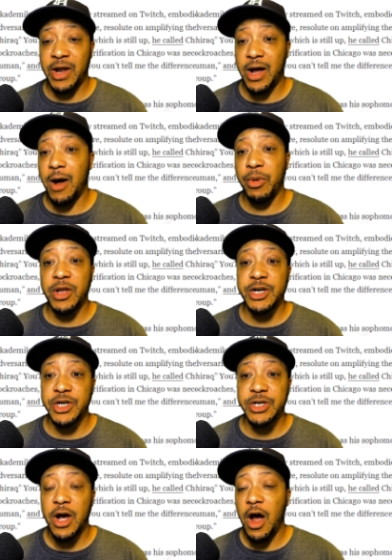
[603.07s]

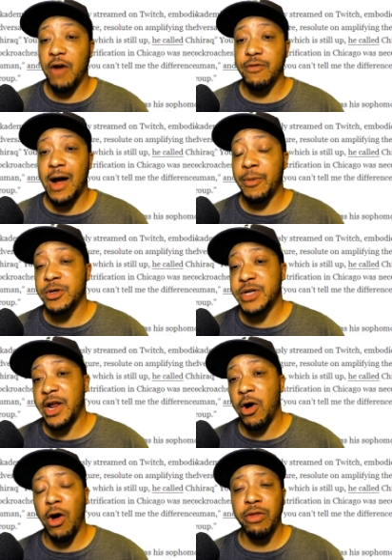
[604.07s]
compilations of rappers
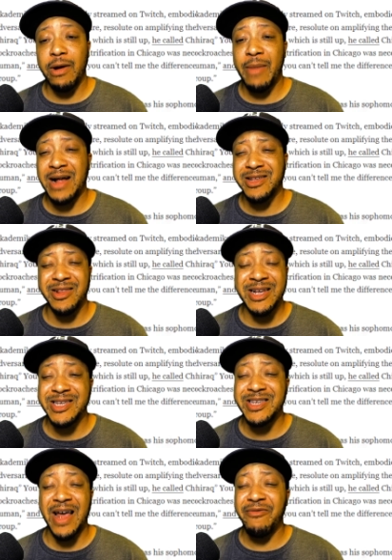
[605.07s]
dating all the way back to the late
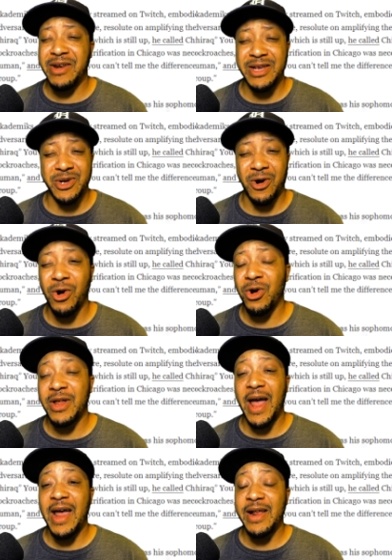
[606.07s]
70s or early
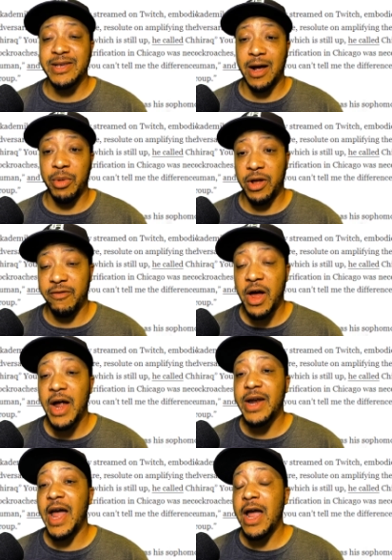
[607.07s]
80s, I believe,
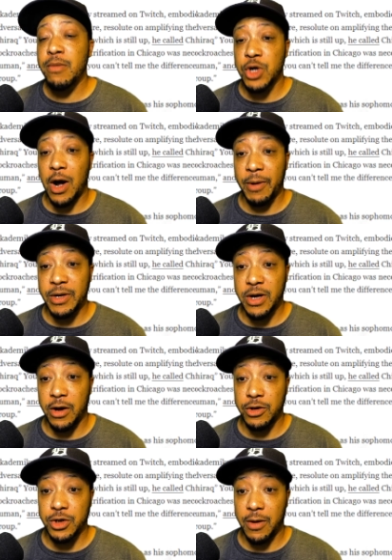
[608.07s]
name dropping
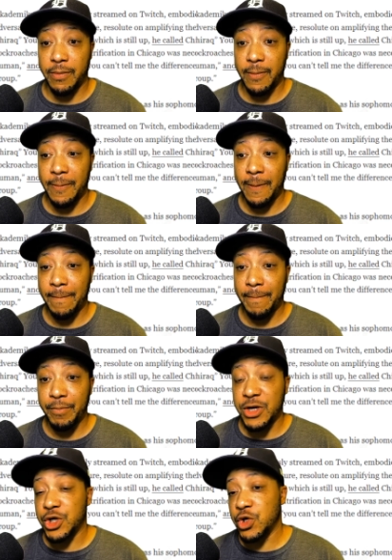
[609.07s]
Donald Trump. But
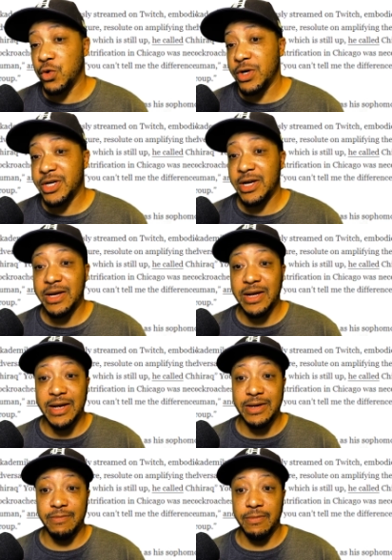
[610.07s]
as soon as he
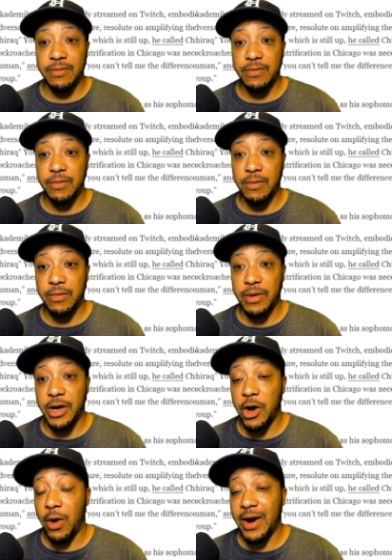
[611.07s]
he, you
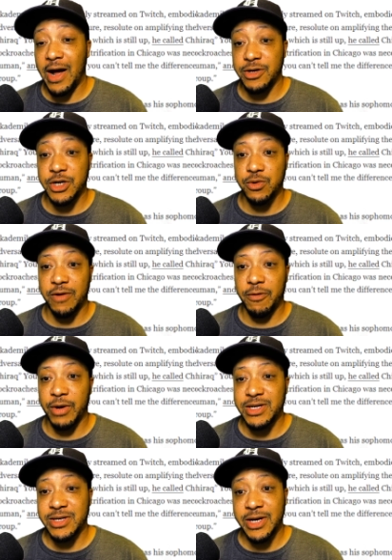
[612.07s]
know, announced his run for
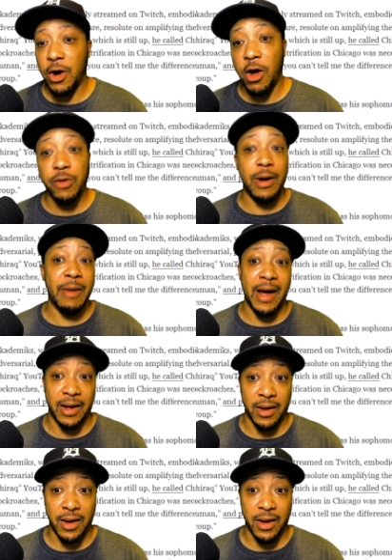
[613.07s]
presidency all the way back